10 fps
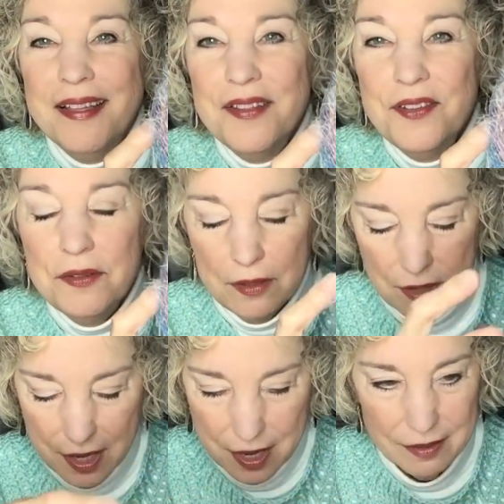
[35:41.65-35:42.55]
This is
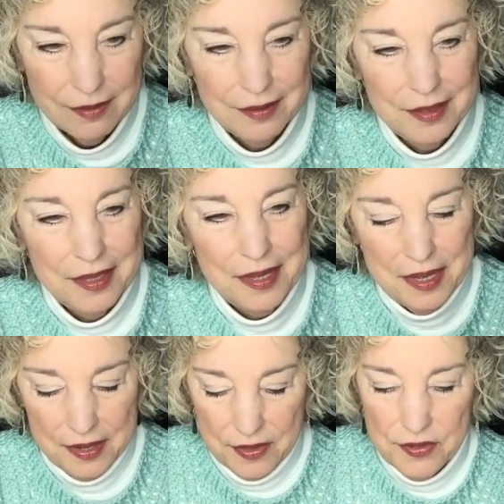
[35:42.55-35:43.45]
ah
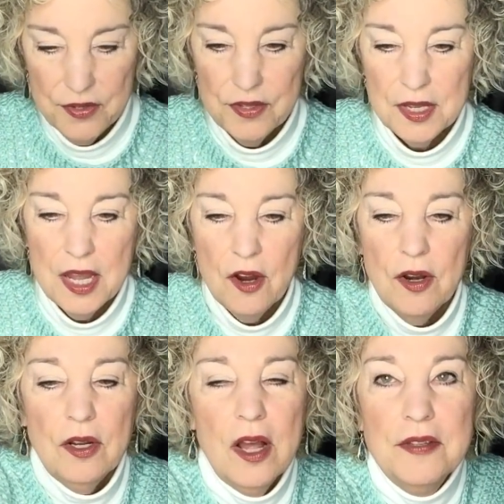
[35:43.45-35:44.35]
this is the
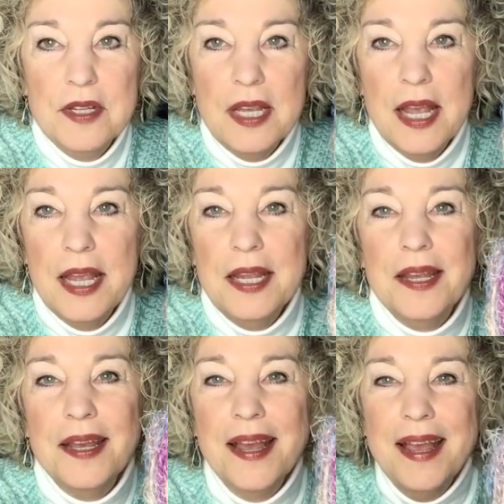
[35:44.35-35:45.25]
Caron latte cake
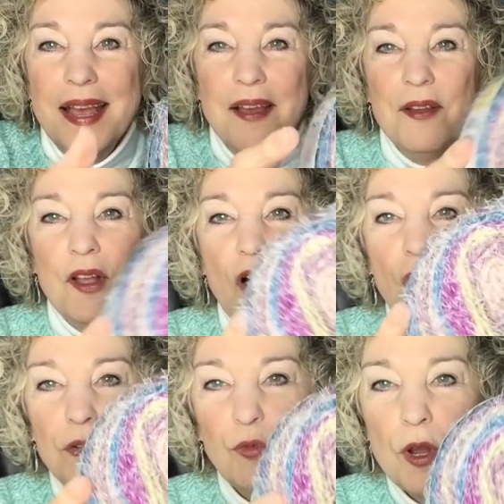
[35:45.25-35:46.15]

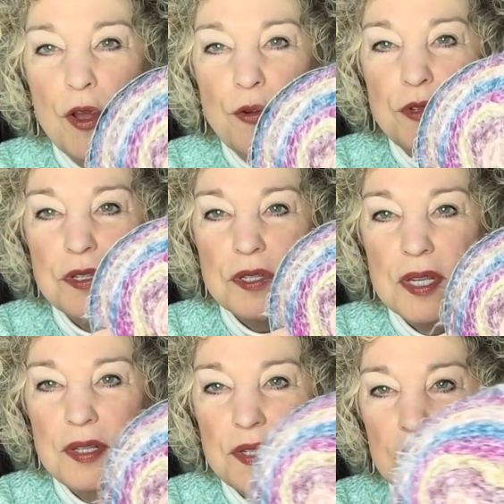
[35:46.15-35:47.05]
called Rose
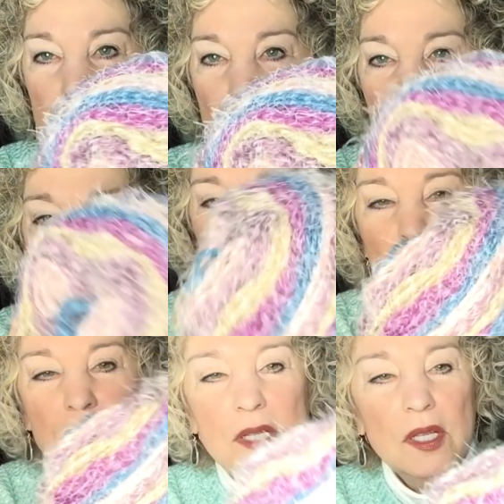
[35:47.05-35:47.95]
Scented, and I
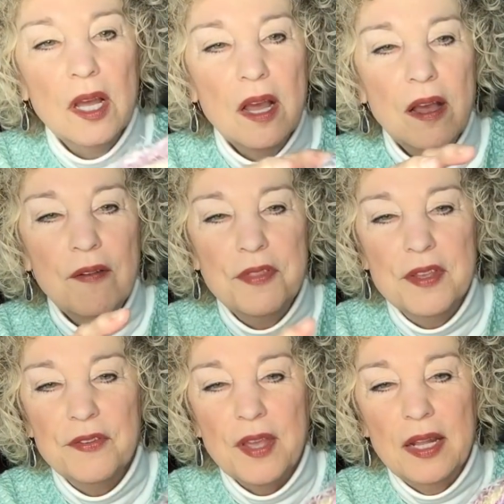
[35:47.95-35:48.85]
really love
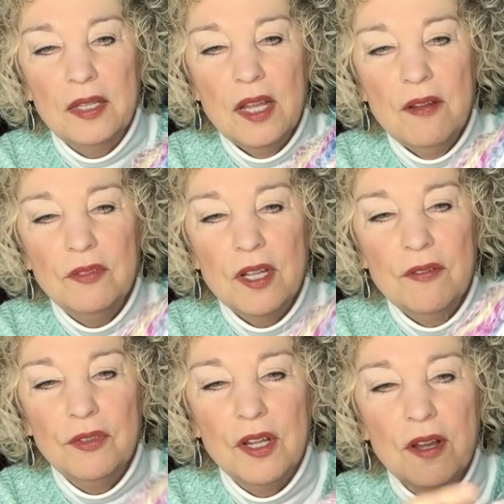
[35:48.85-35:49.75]
this. I love,
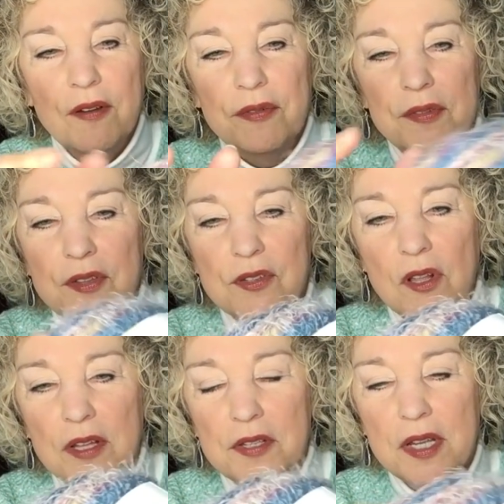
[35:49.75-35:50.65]
love, love this
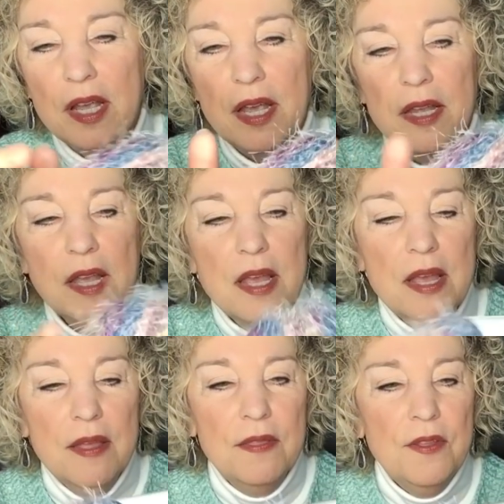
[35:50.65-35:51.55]
latte cake.
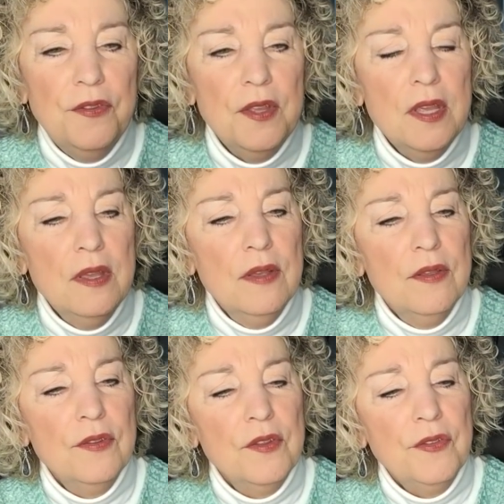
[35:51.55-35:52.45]
This
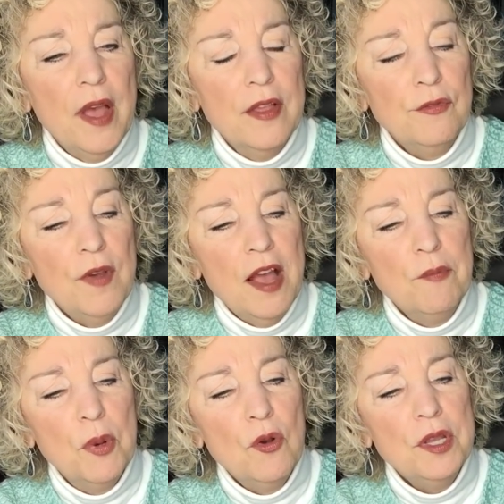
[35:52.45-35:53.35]
is a size
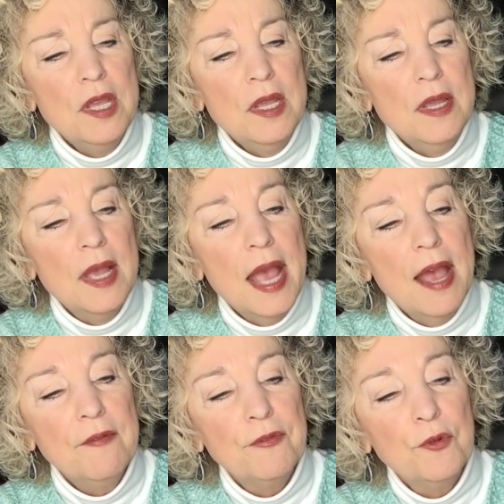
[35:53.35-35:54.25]
5 bulky,
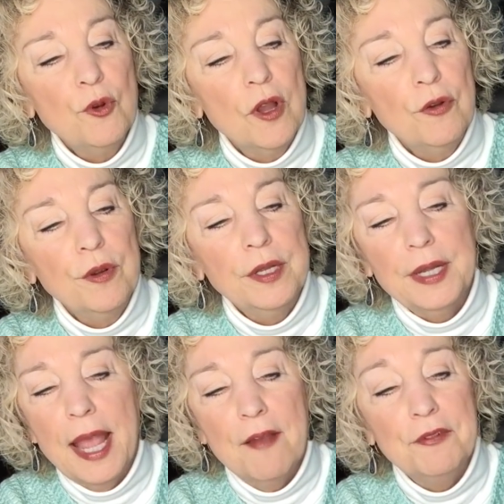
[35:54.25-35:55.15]
half acrylic,
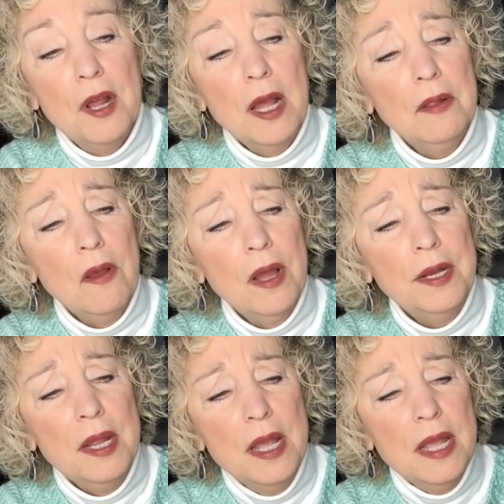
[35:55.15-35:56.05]
half
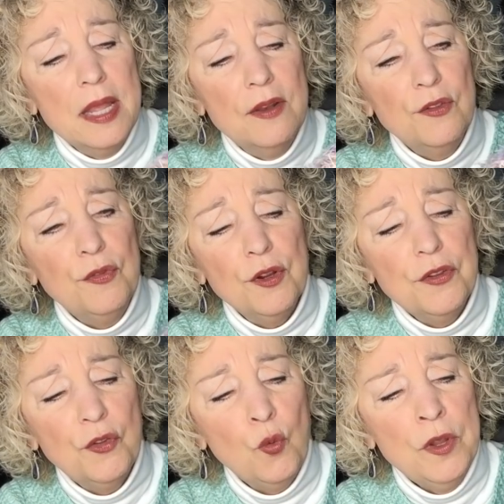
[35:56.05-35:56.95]
nylon. It is very
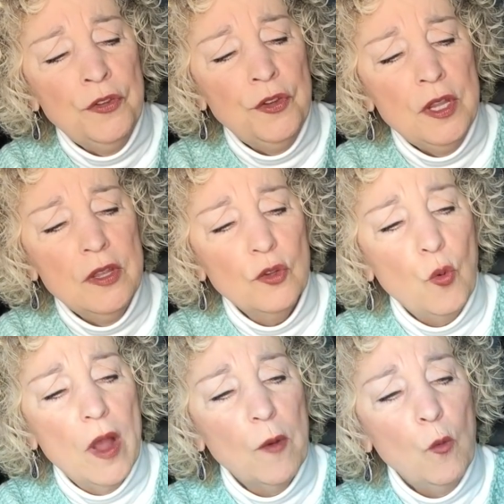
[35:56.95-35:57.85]
squishy. It's
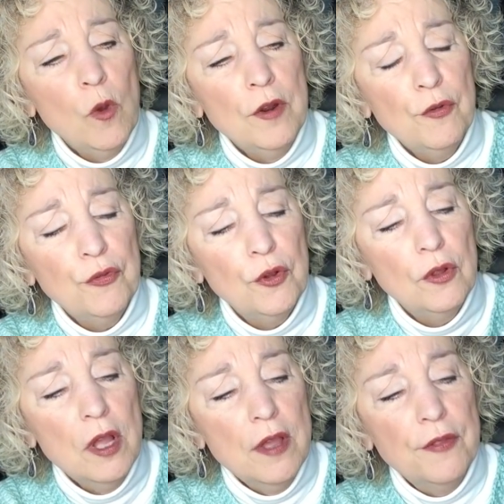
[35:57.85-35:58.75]
quite wonderful.